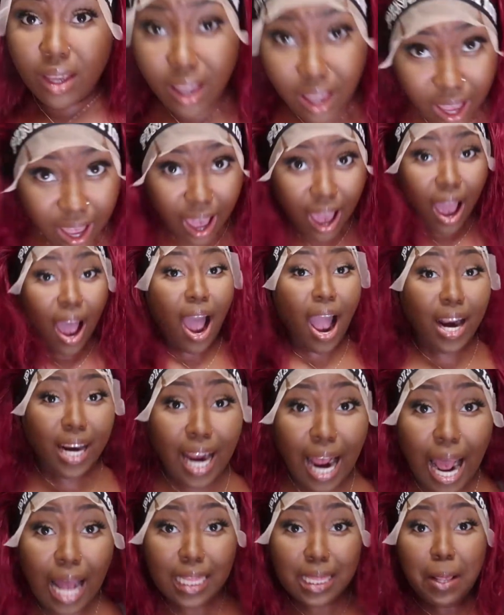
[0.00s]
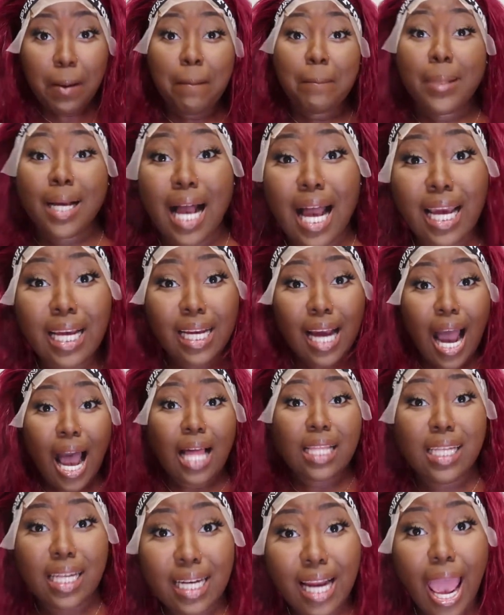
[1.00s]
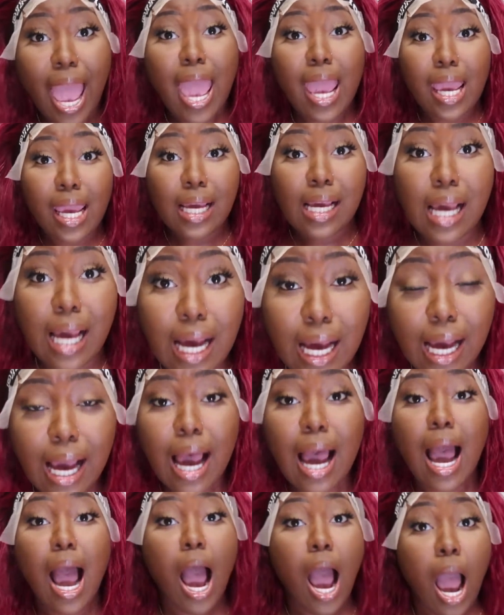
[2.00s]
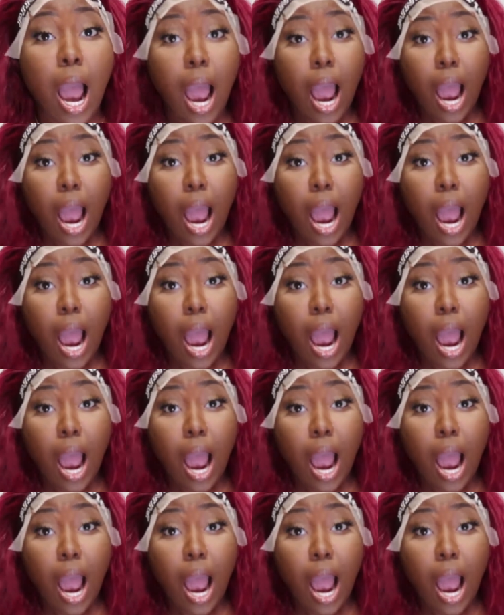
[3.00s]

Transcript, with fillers: straight, I go out and I buy them Louis Gucci, I